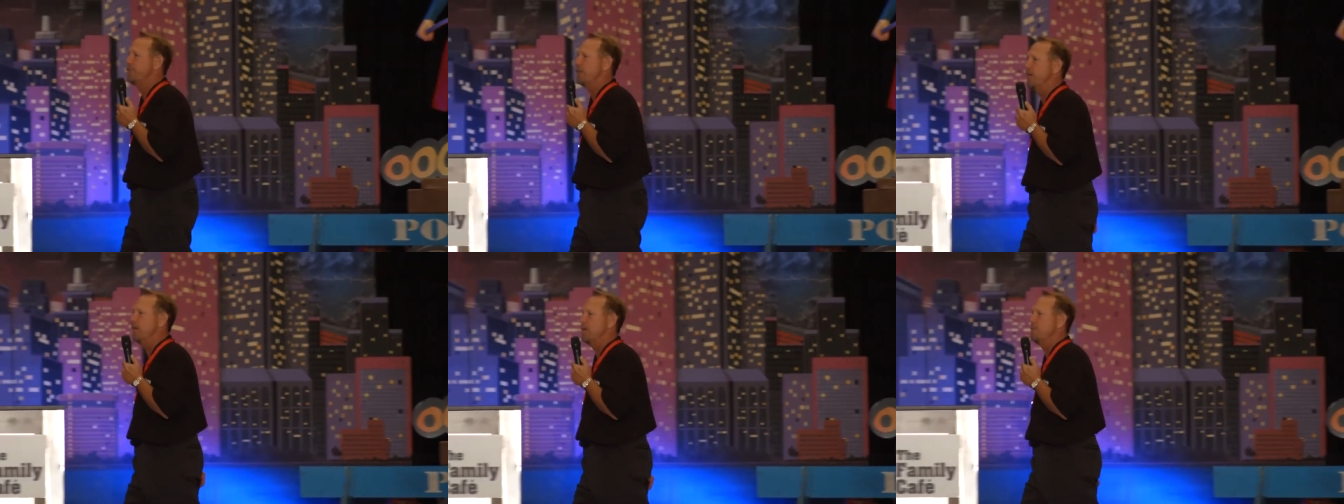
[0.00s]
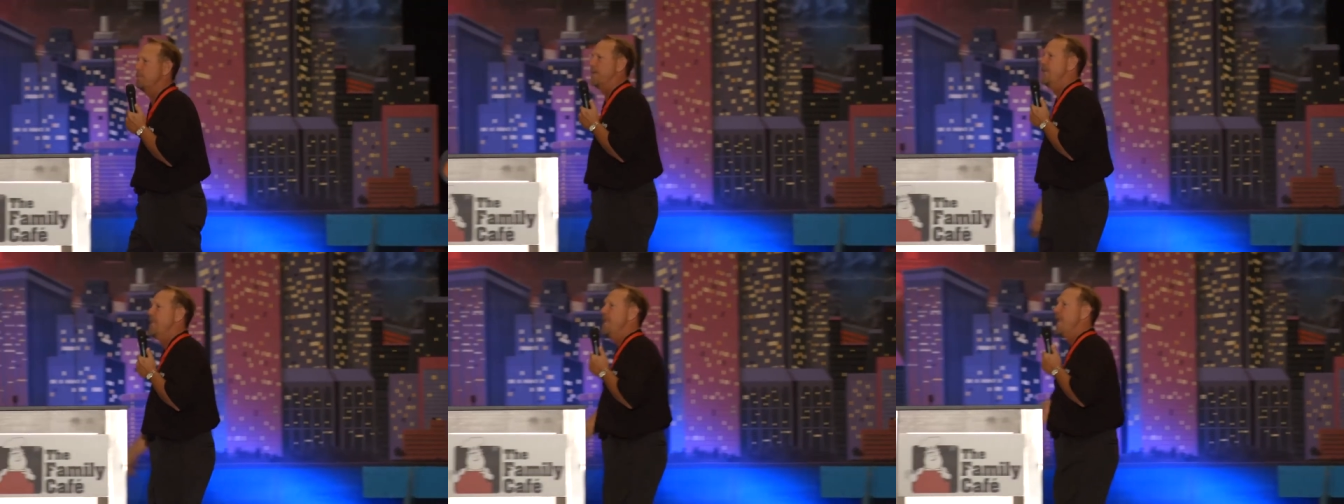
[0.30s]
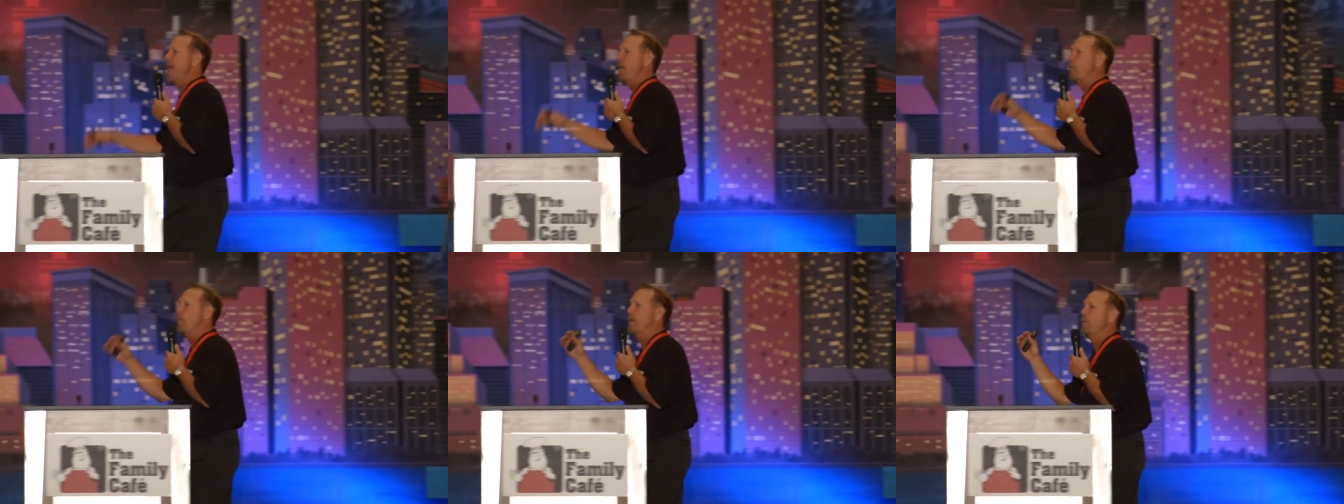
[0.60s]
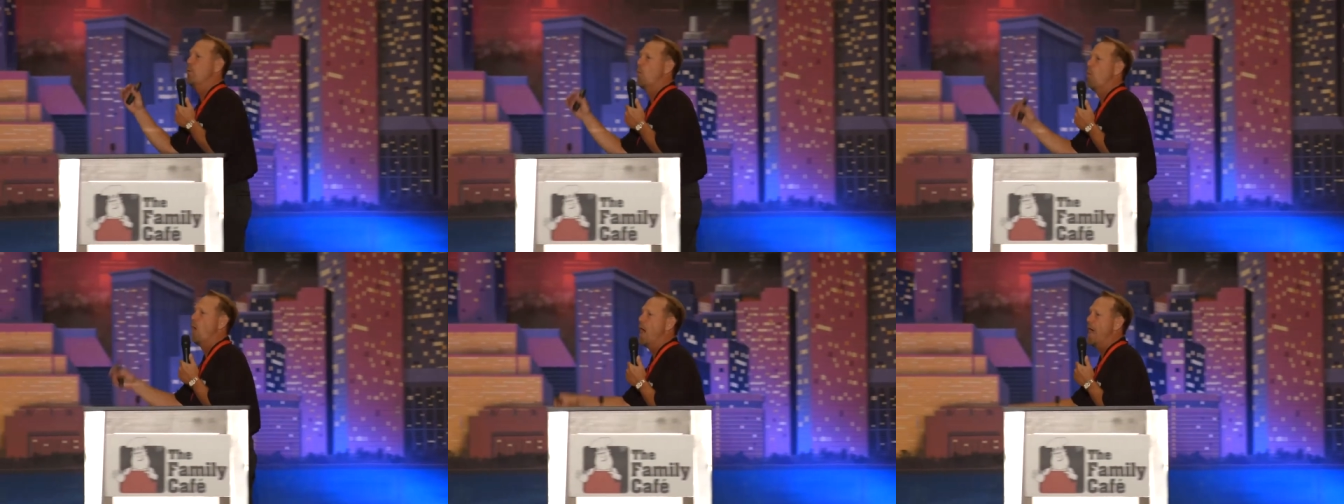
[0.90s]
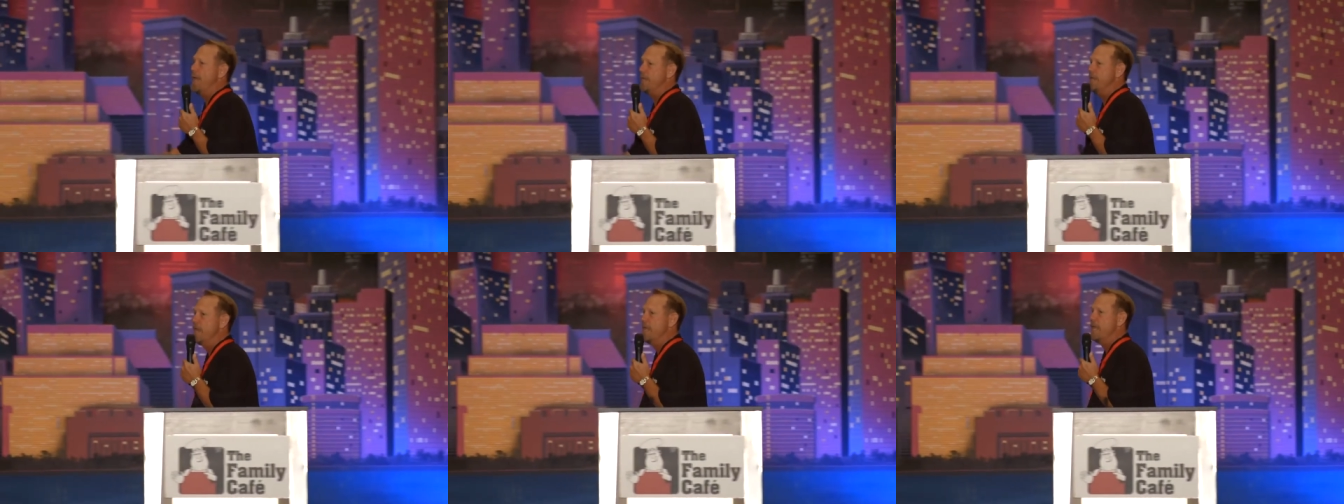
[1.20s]
a tournament and we won,
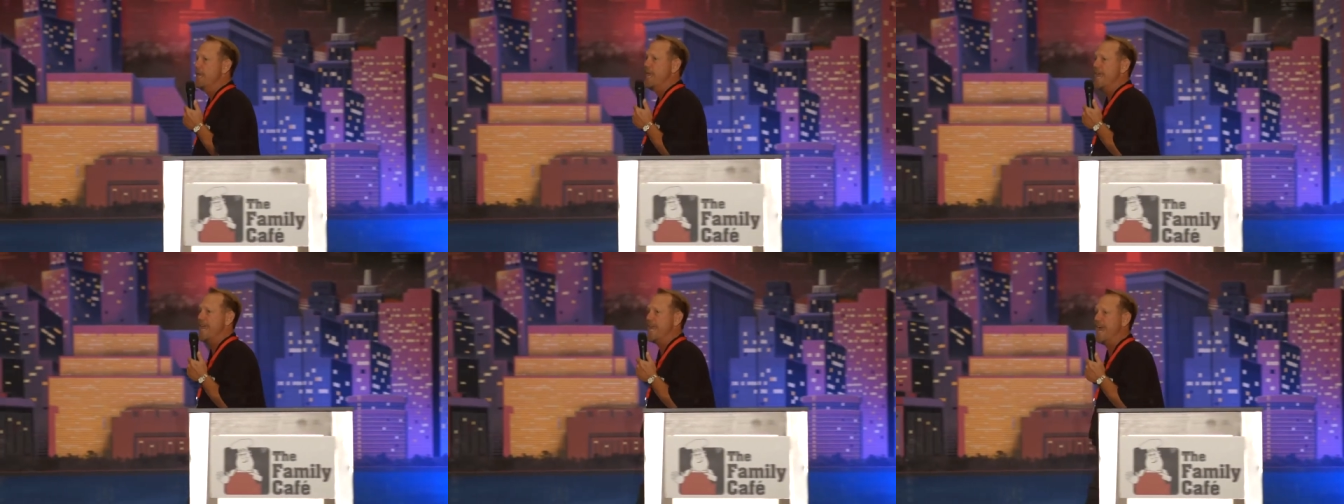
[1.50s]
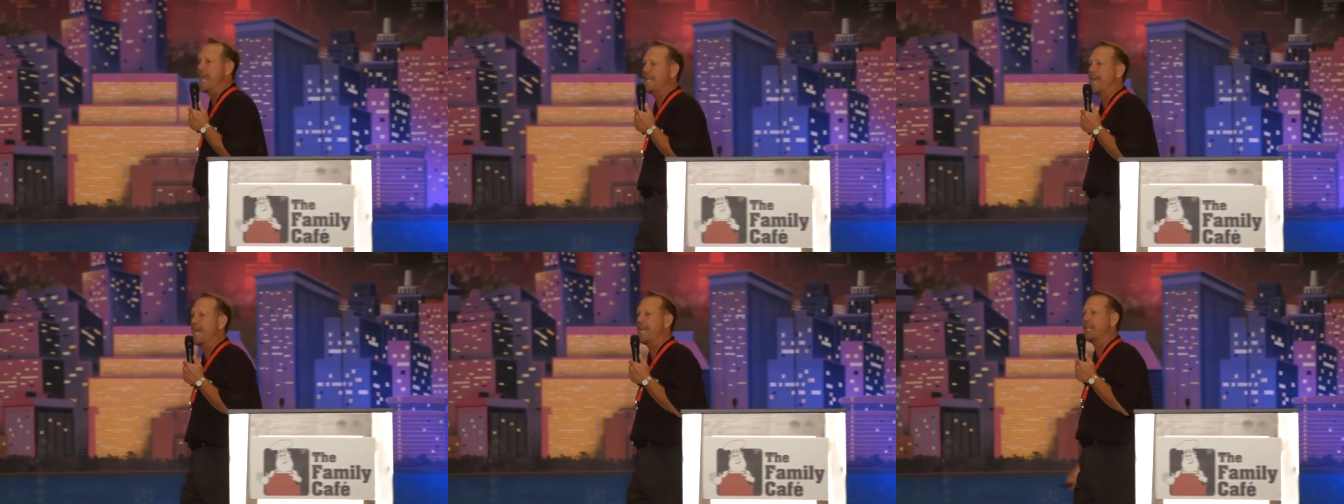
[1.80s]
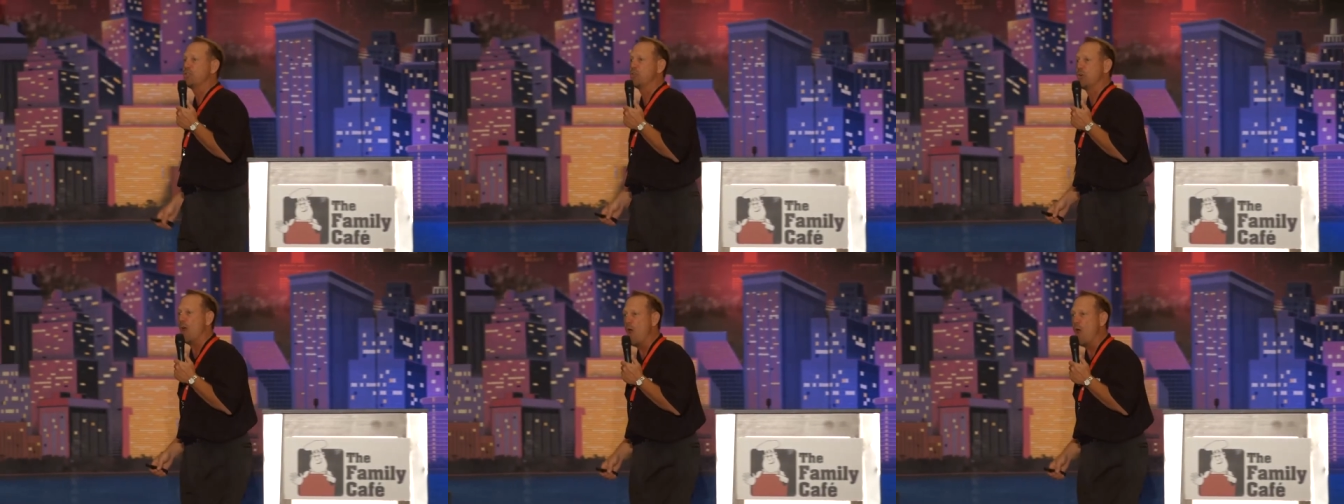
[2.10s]
and I got a